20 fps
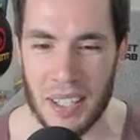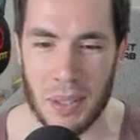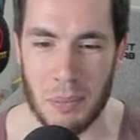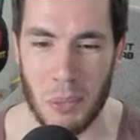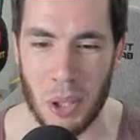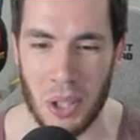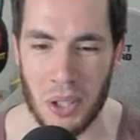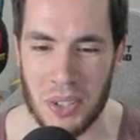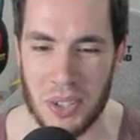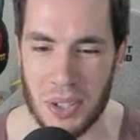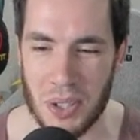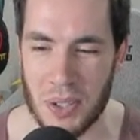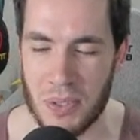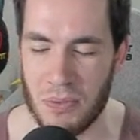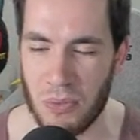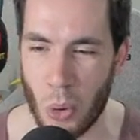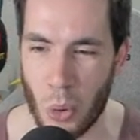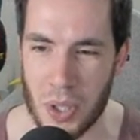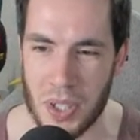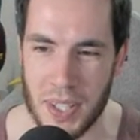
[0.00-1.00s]
of the Monsters,
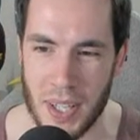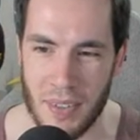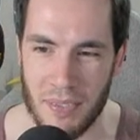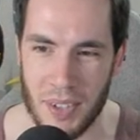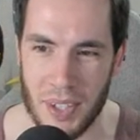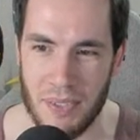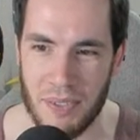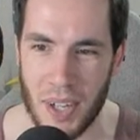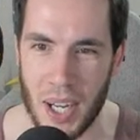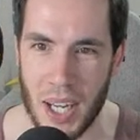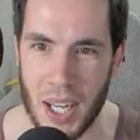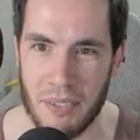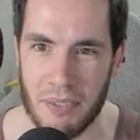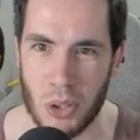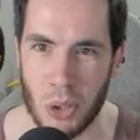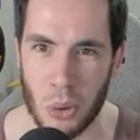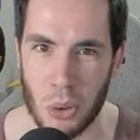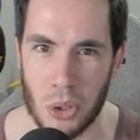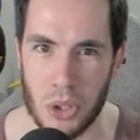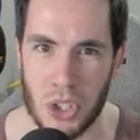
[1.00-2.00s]
475 Cold